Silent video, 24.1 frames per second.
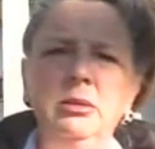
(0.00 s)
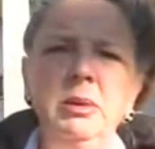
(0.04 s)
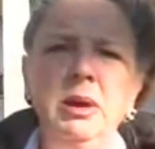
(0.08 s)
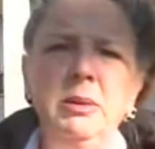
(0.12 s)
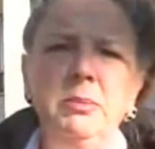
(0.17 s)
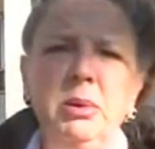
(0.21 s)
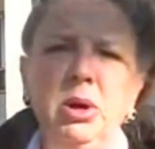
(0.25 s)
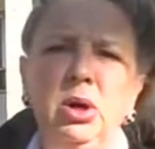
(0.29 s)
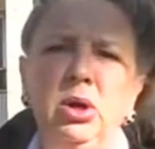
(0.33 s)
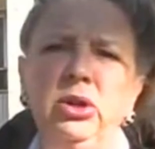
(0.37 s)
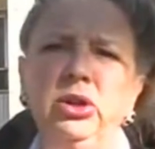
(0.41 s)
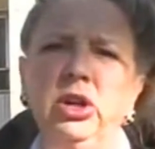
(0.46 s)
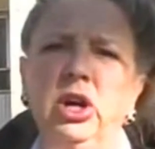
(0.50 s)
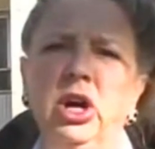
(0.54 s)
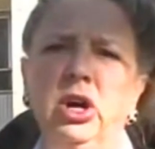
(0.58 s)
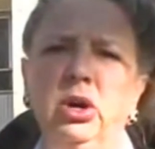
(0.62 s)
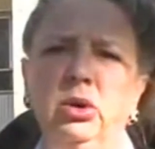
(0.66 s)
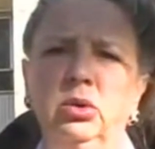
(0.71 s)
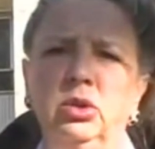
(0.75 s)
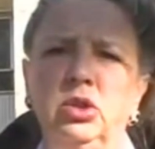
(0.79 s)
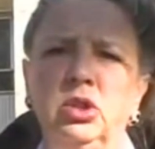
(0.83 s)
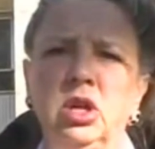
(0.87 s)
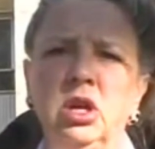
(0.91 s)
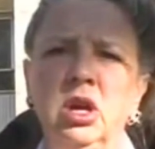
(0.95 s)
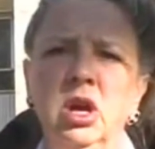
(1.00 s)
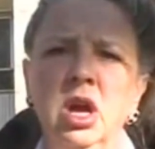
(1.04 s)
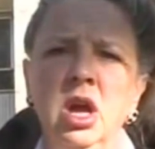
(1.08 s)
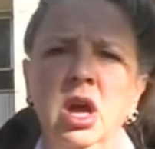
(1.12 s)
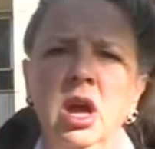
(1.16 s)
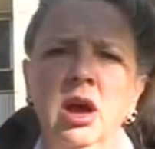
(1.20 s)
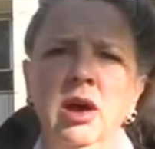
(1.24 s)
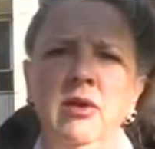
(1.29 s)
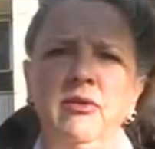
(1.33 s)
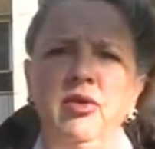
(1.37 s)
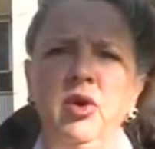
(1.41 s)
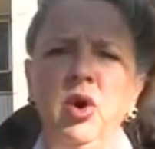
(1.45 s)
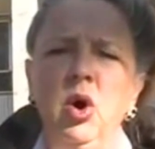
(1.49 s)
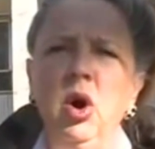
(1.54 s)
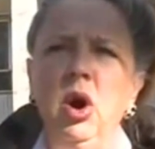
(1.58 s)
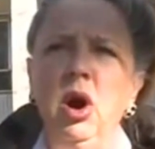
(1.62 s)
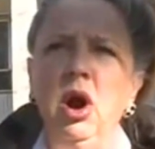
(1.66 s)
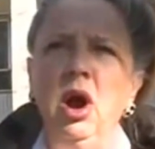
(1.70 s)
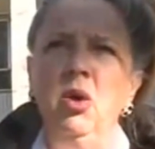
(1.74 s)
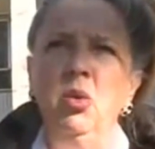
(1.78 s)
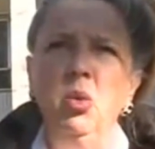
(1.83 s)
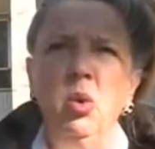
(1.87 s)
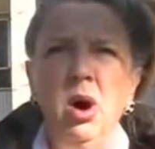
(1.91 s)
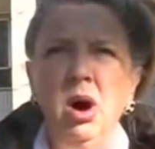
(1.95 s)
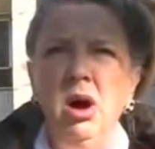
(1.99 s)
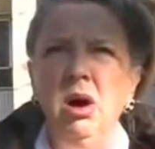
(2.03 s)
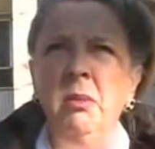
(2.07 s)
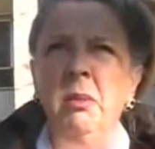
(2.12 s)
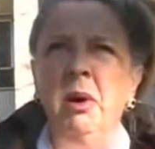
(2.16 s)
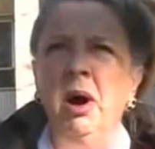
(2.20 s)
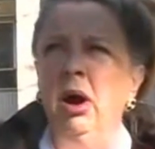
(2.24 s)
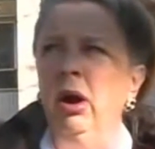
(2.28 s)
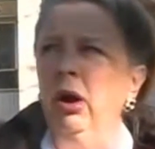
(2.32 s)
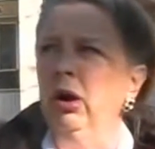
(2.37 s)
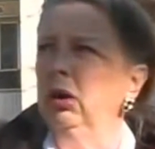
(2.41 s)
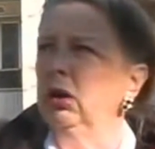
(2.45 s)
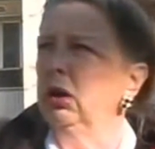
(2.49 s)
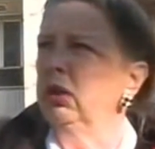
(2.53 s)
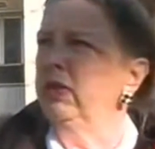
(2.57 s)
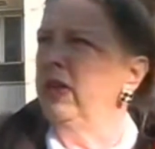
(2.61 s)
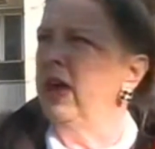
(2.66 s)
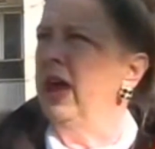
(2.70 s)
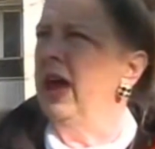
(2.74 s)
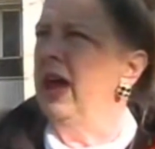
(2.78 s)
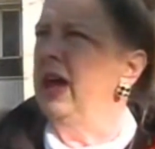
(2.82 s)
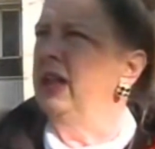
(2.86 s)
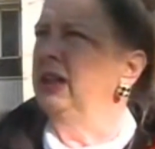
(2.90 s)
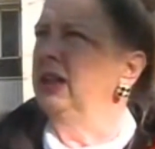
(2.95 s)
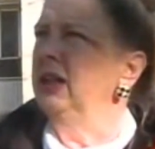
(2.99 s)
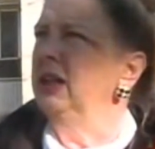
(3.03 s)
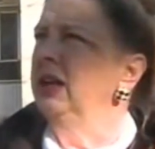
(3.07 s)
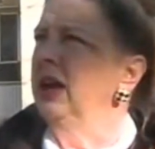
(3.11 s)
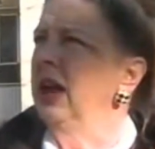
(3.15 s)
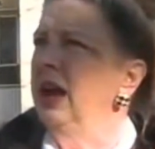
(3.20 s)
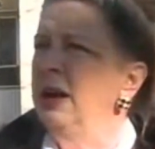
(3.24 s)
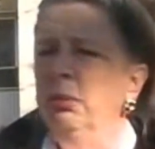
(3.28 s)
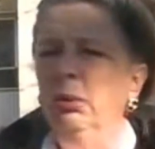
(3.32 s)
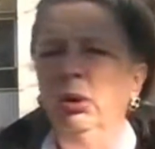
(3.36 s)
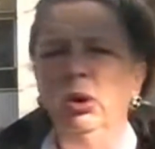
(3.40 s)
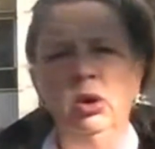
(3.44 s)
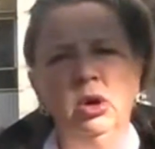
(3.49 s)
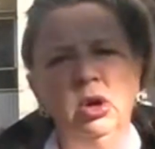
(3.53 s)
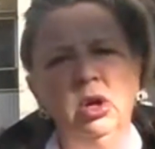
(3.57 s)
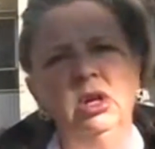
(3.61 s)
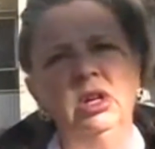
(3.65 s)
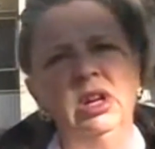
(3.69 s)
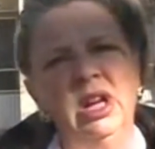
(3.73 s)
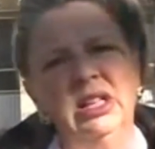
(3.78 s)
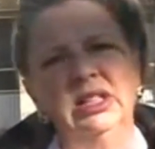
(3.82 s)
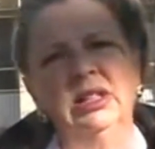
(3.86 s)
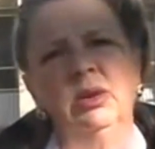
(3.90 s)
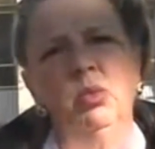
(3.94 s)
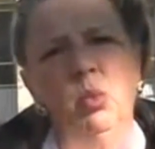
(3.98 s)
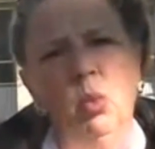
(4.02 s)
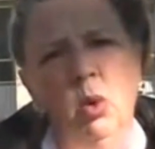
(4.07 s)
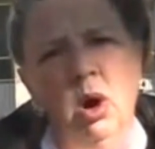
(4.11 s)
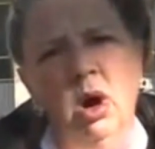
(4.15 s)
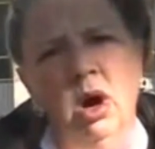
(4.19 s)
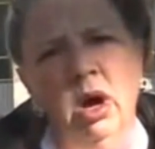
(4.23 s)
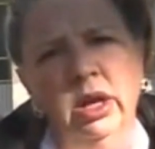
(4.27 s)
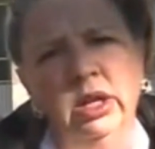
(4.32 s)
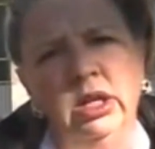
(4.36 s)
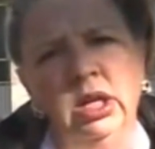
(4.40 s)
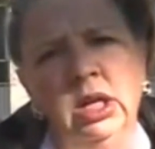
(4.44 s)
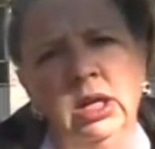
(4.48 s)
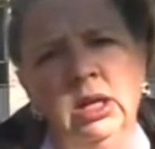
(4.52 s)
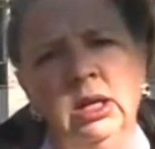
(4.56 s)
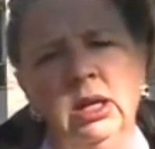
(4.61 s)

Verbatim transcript: be bulldozed for a Walmart that the neighborhood doesn't want.